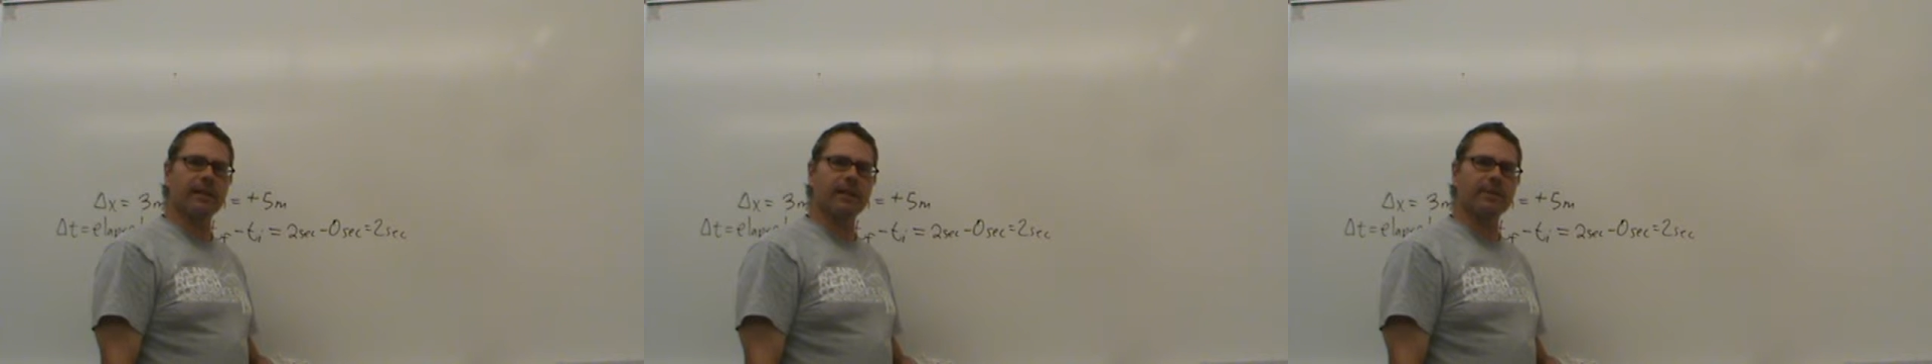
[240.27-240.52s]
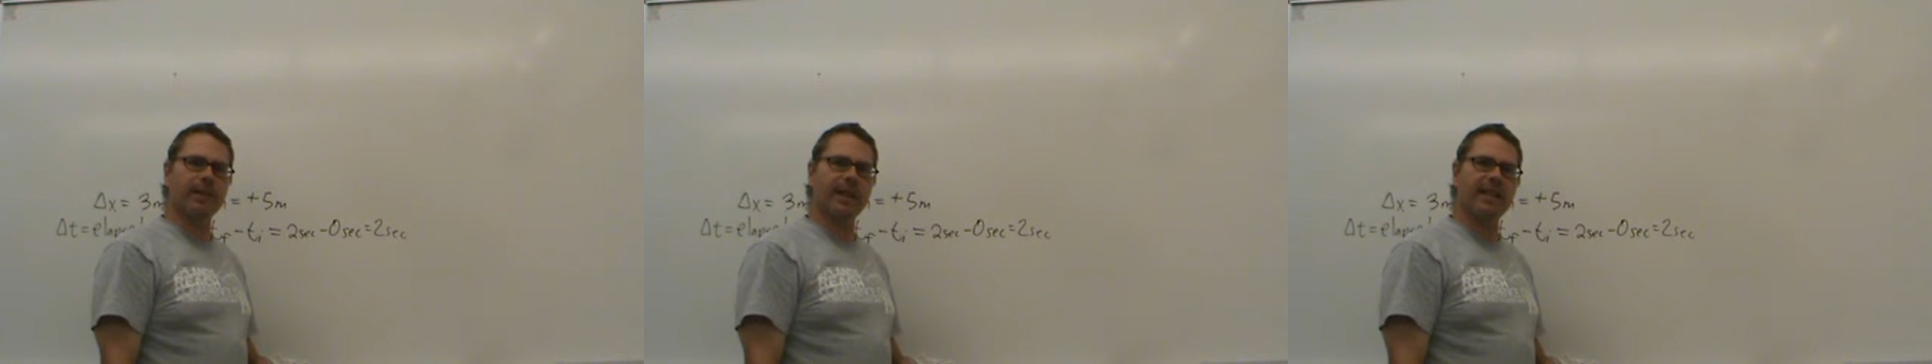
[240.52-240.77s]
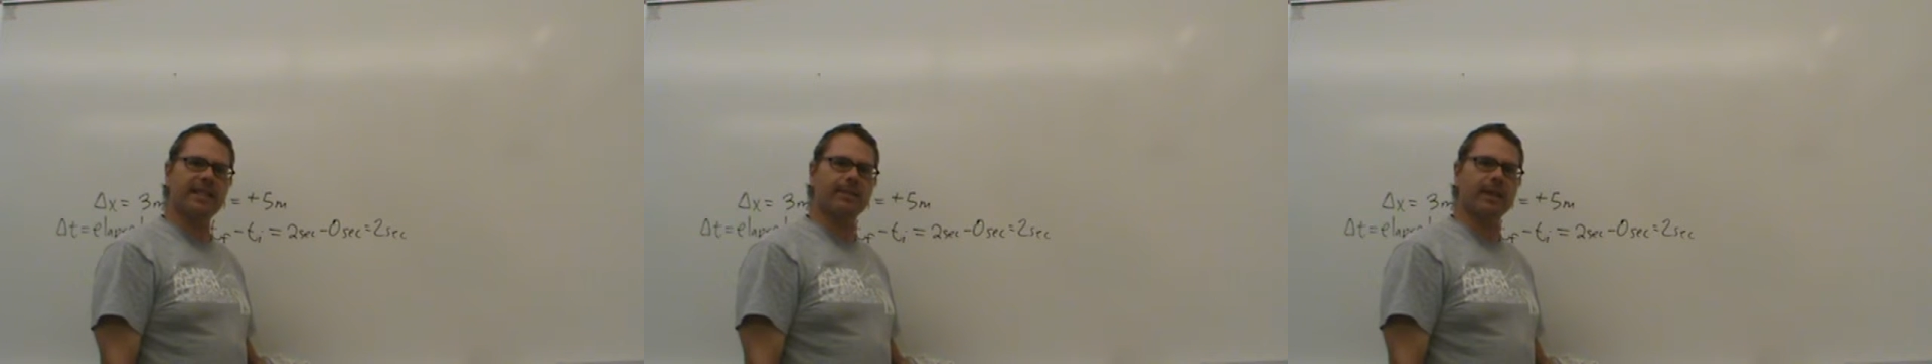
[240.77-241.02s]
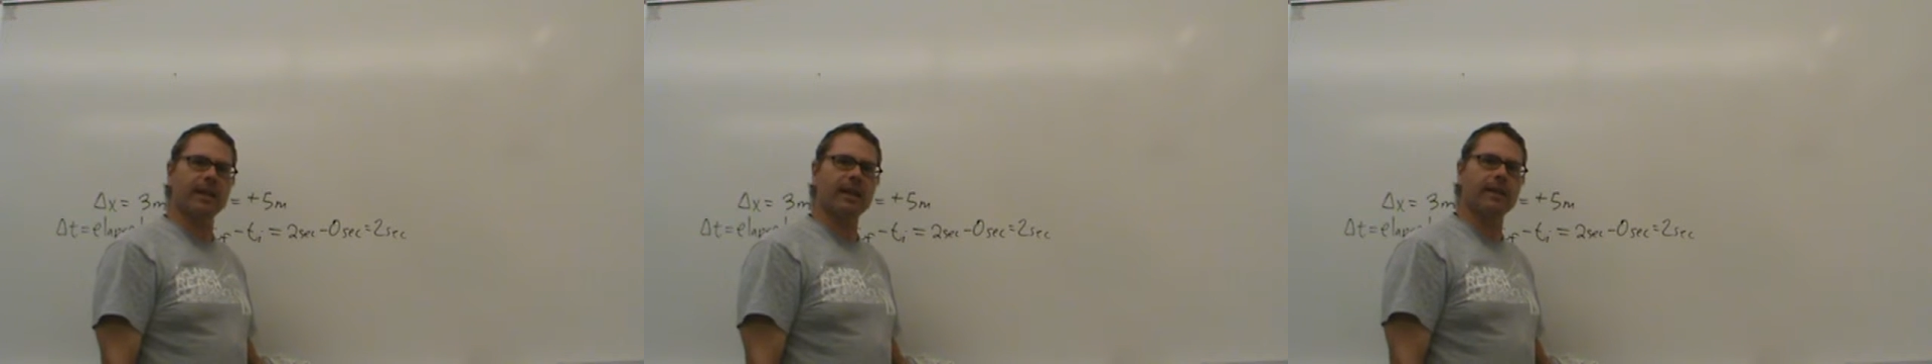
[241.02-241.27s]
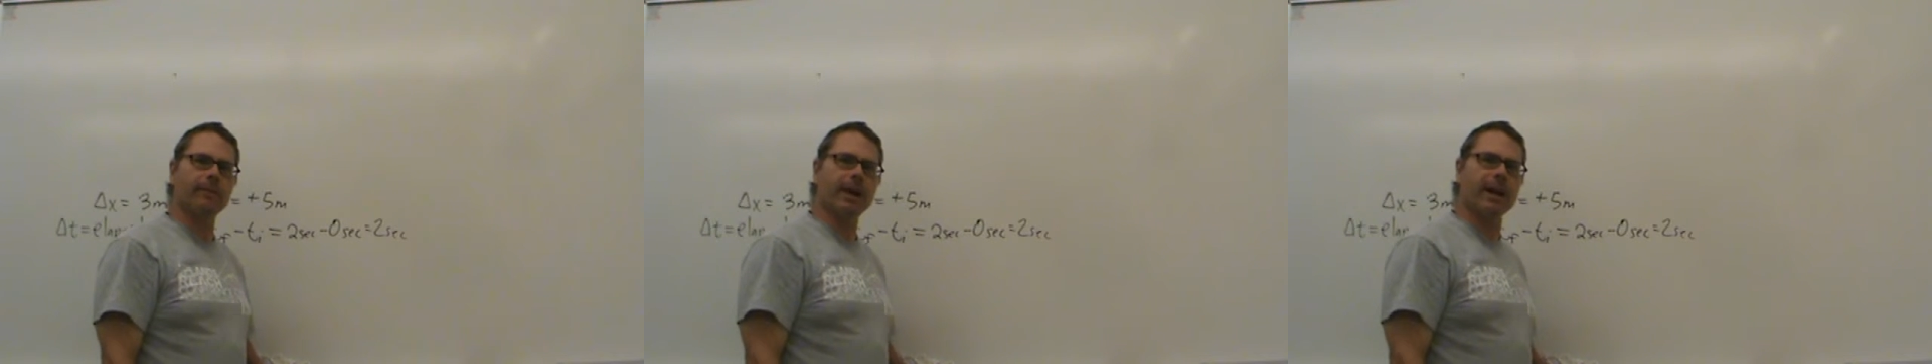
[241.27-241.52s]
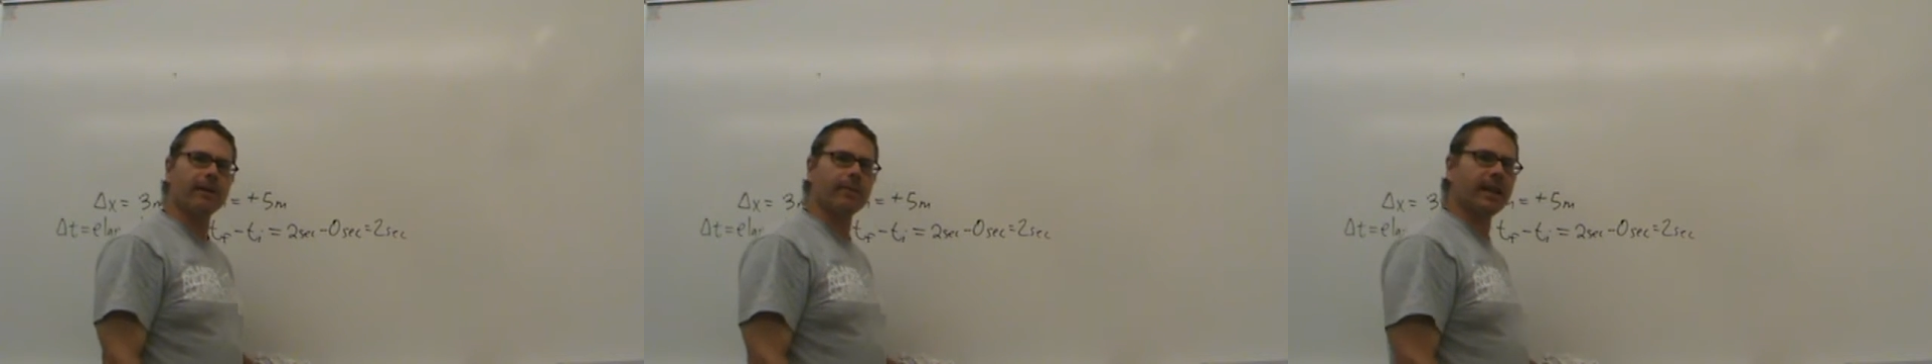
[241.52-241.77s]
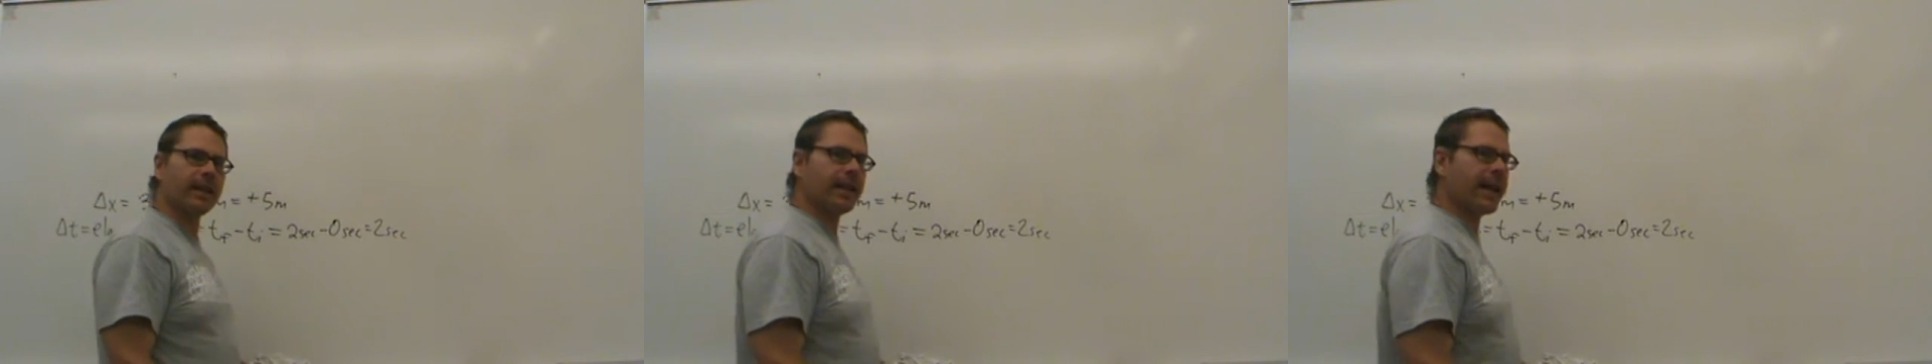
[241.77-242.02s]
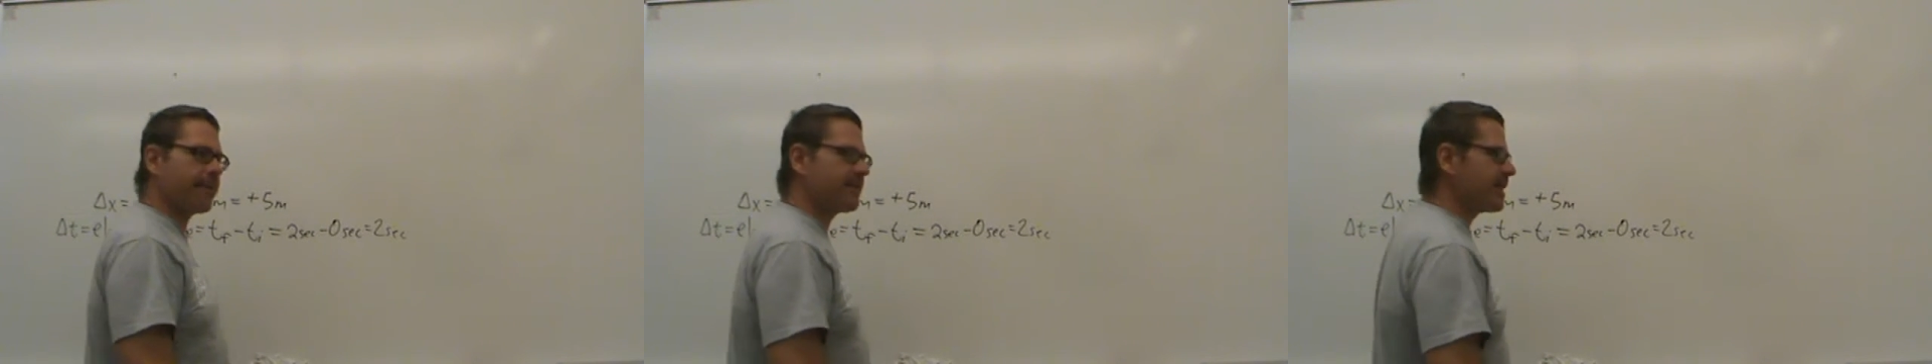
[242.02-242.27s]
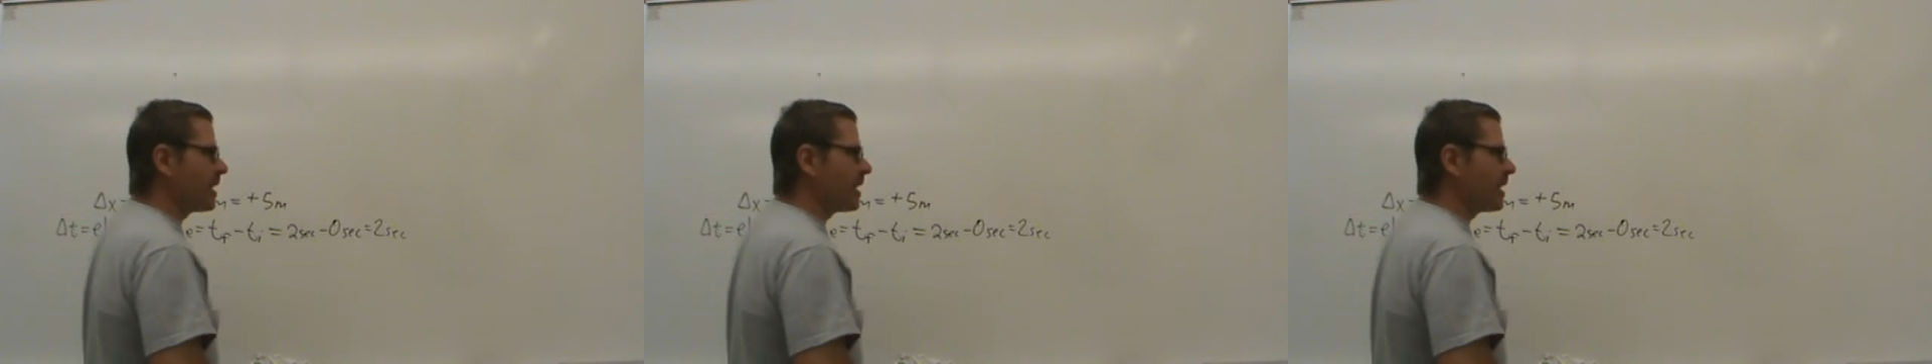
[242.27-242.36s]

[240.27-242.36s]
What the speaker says: displacement and dividing by the elapsed